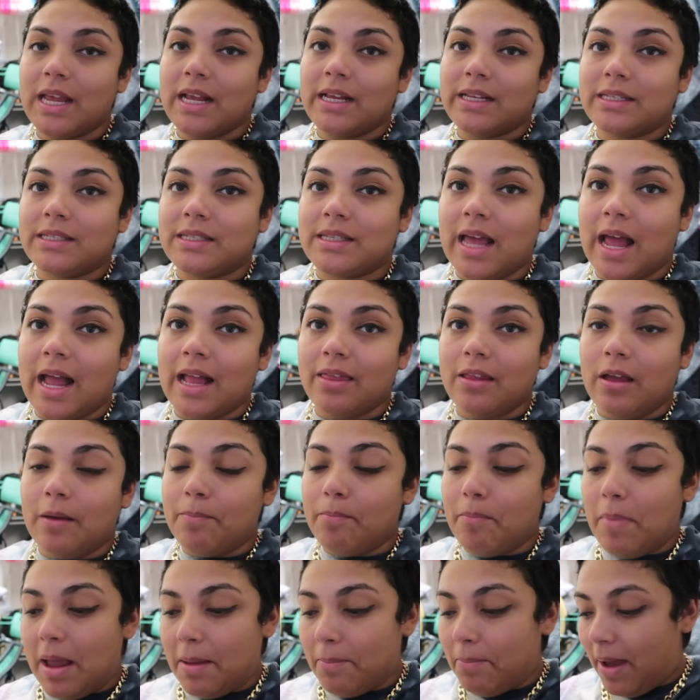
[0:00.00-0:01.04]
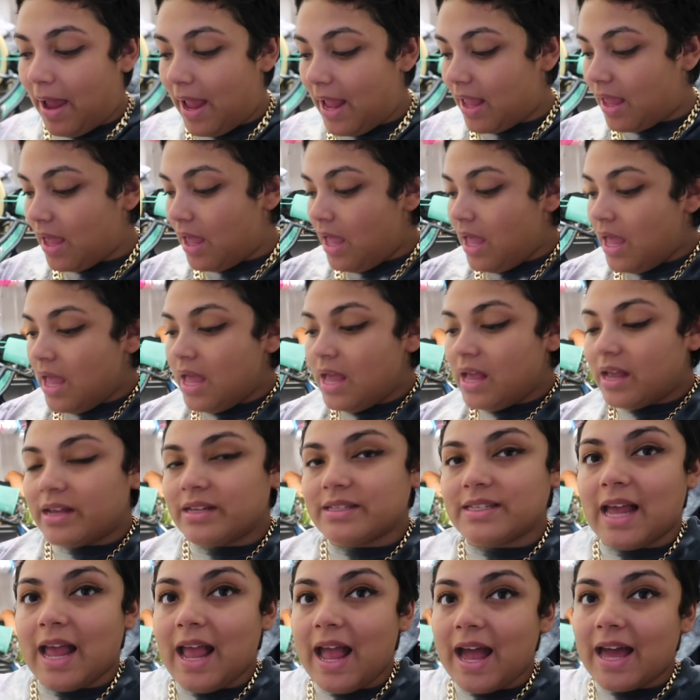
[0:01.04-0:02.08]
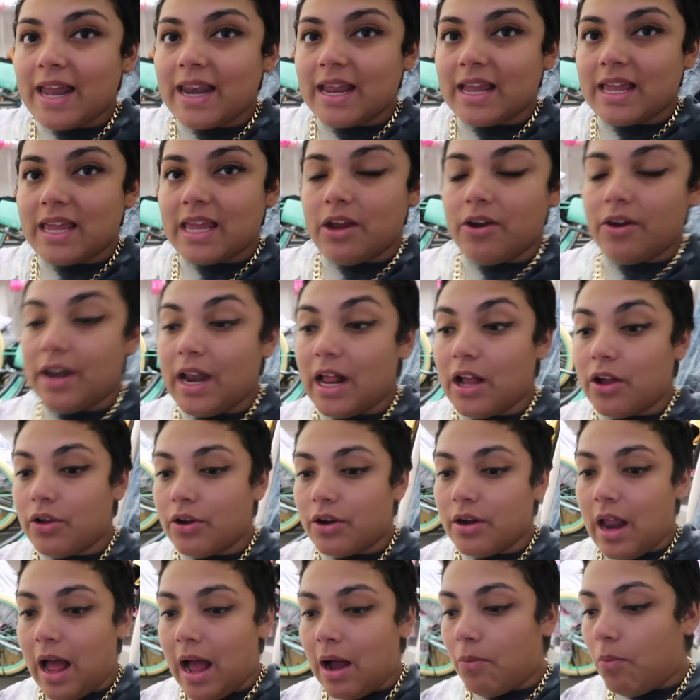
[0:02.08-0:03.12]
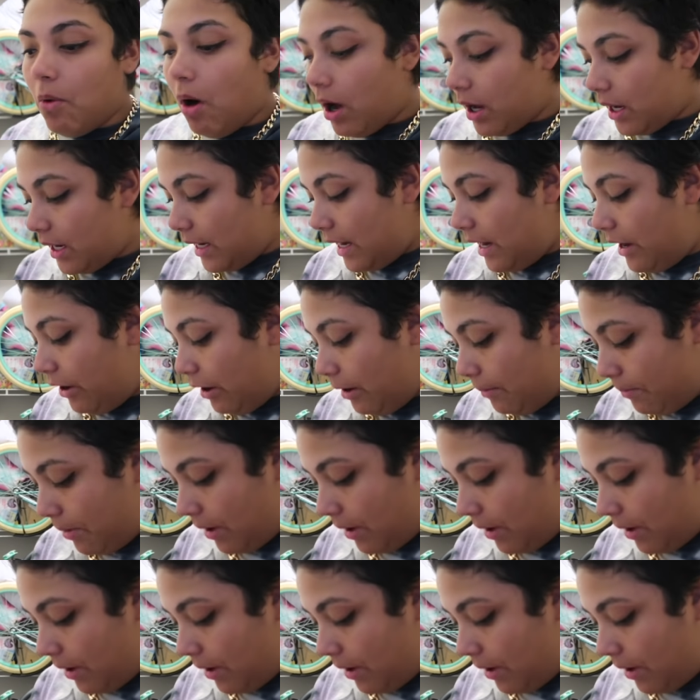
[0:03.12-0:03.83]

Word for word: like stand up my bike because I had it here and I could not walk in here.